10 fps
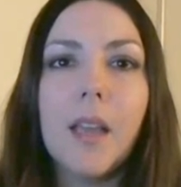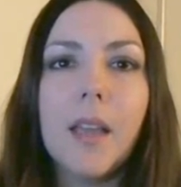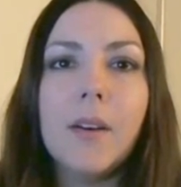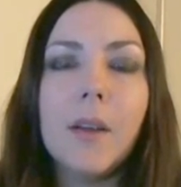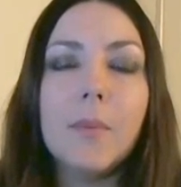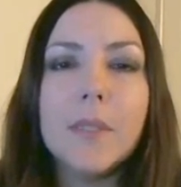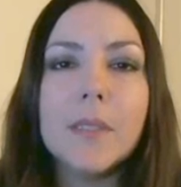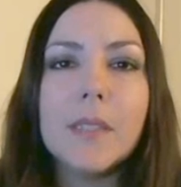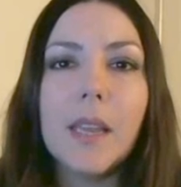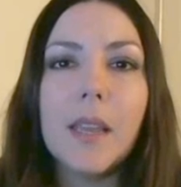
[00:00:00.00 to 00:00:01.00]
I wouldn't
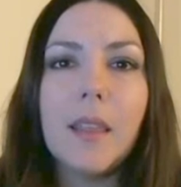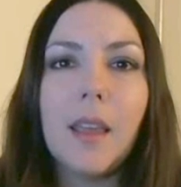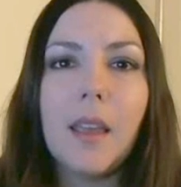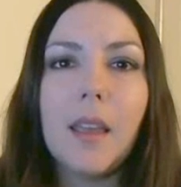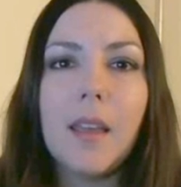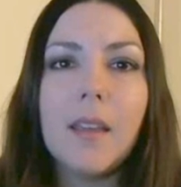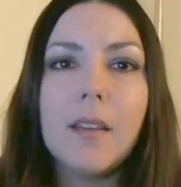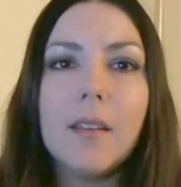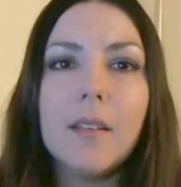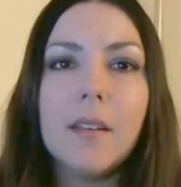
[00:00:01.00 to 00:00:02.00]
say that
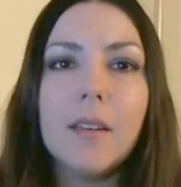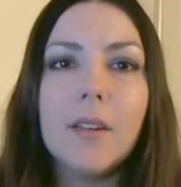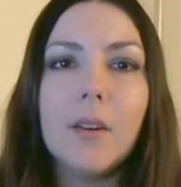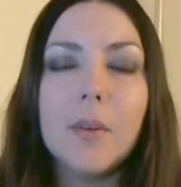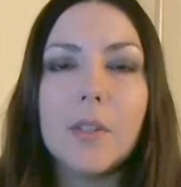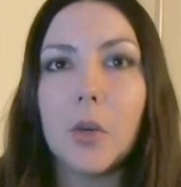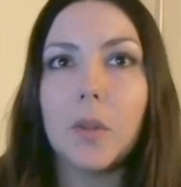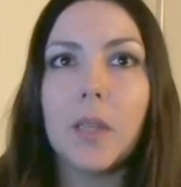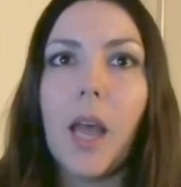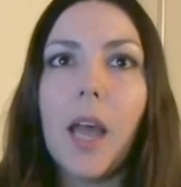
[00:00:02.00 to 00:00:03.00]
it
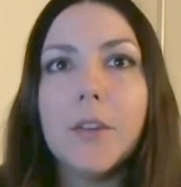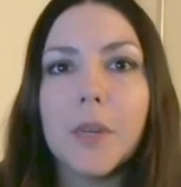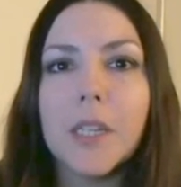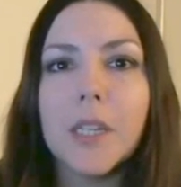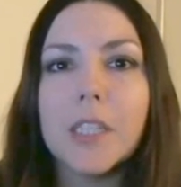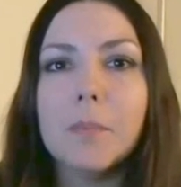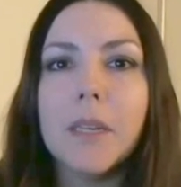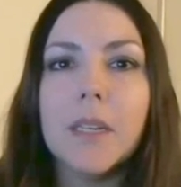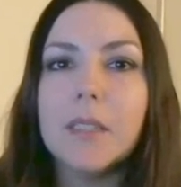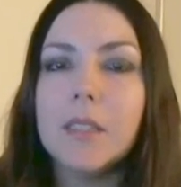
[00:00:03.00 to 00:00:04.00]
totally hydrates, but
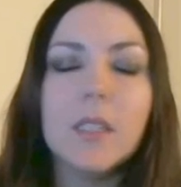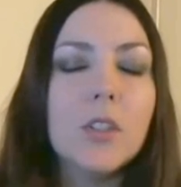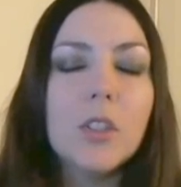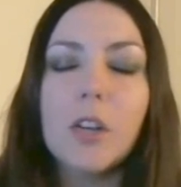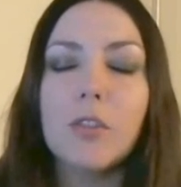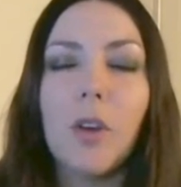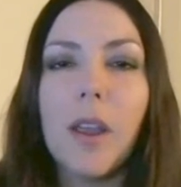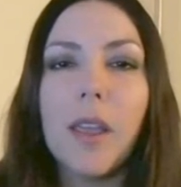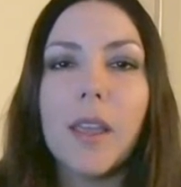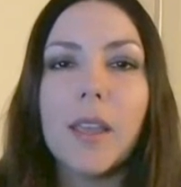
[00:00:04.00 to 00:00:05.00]
it's not
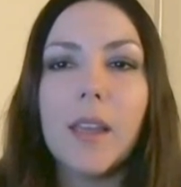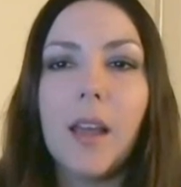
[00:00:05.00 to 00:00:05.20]
drying,